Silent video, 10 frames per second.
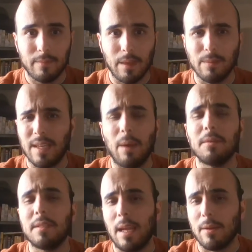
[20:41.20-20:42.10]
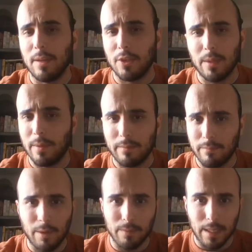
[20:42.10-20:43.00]
was gonna say air conditioning, but
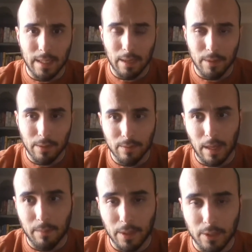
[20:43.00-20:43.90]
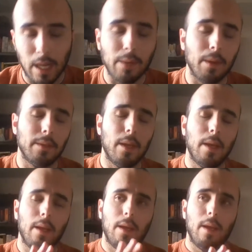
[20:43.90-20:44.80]
we don't need that here that much. Anyways,
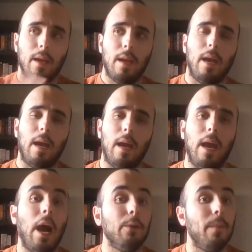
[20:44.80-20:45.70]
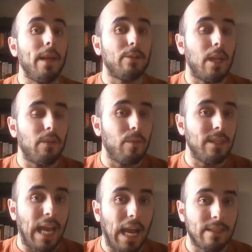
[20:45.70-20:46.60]
how do we make it so that everyone has
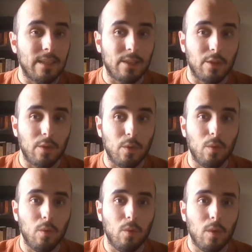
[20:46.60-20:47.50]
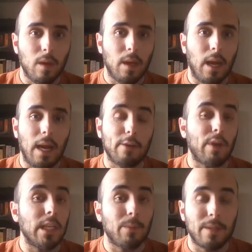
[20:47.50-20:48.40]
access to
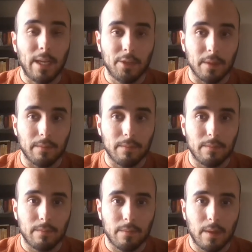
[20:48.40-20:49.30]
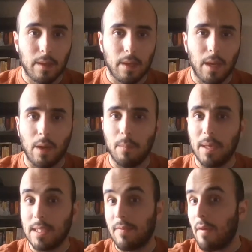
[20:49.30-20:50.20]
transportation?
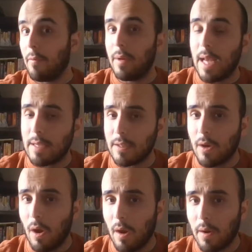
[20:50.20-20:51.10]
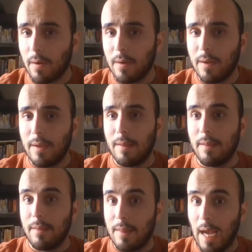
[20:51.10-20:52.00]
Because if everybody has a car,
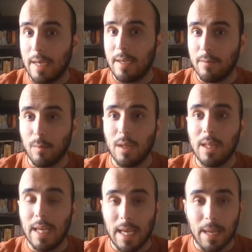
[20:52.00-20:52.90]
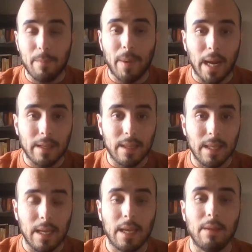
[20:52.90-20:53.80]
that can really impact
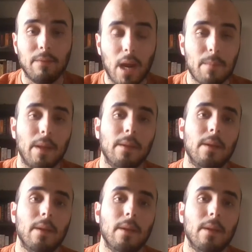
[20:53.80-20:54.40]
the environment.